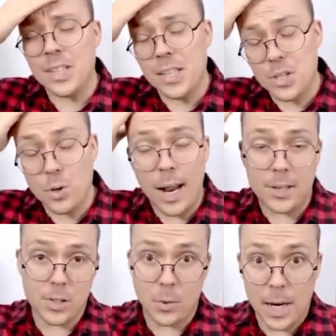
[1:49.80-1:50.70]
this track's
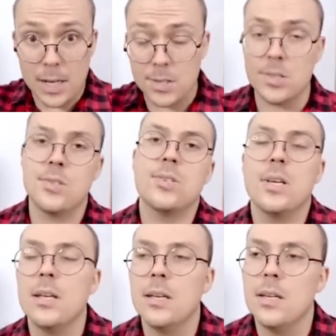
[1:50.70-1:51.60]
greatest
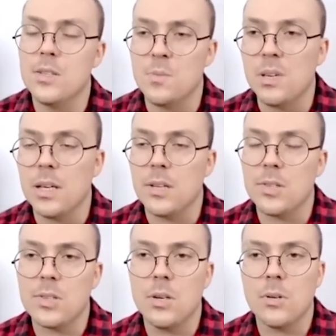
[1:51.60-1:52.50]
sin is being
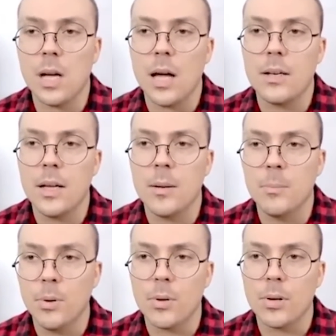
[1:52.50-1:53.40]
so goddamn
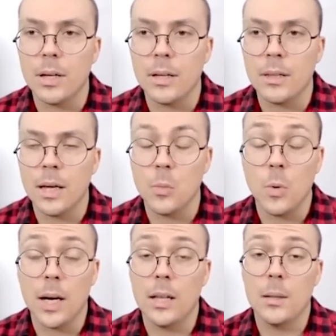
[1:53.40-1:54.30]
boring that
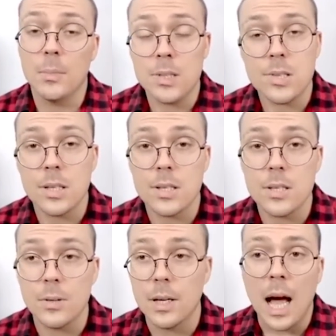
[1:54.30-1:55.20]
while I'm listening to
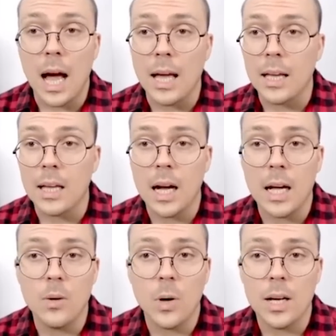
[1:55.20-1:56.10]
it, I kind of
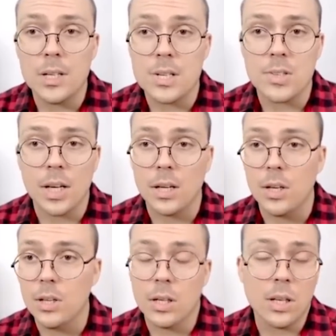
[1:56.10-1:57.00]
want to just like hook
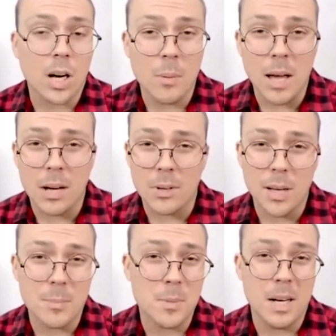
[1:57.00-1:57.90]
a car battery up to
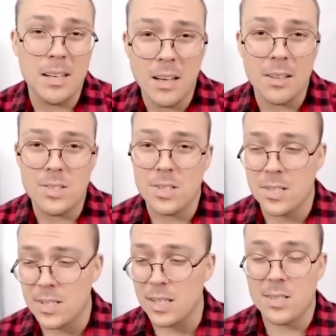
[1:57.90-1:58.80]
my nuts just to
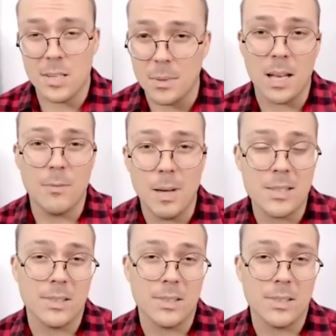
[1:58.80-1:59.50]
get some kind of mental